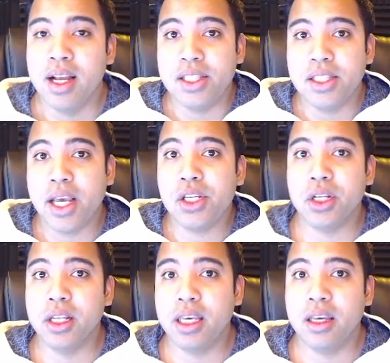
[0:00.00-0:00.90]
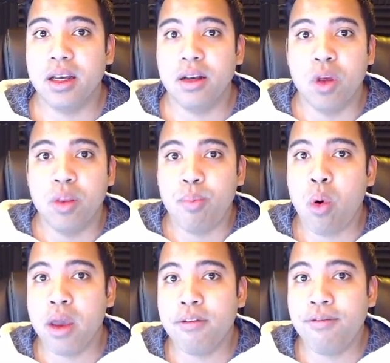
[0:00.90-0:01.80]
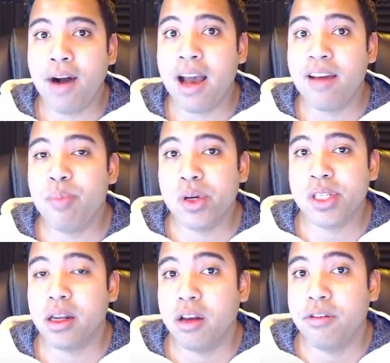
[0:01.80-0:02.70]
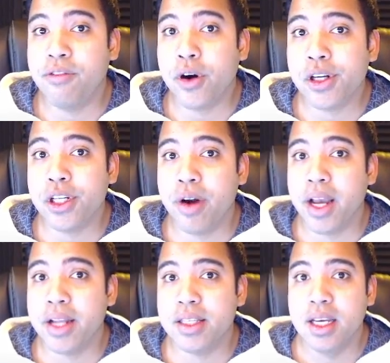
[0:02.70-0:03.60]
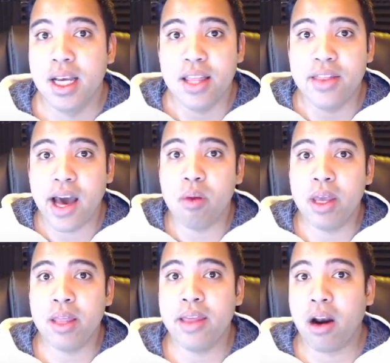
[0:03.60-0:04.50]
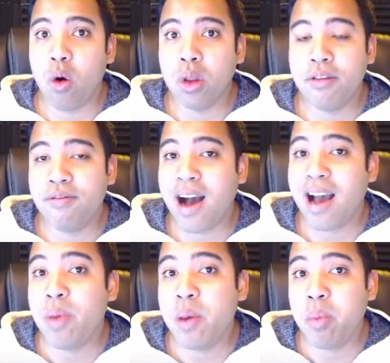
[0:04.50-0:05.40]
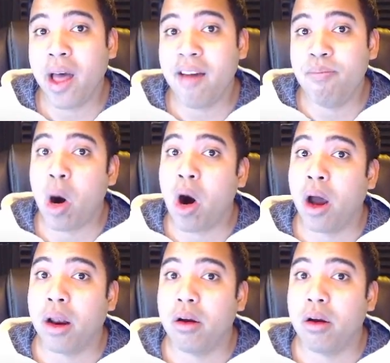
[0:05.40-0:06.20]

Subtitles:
essentially with 0.5% conversion rates, that'll mean that only 5 people have bought.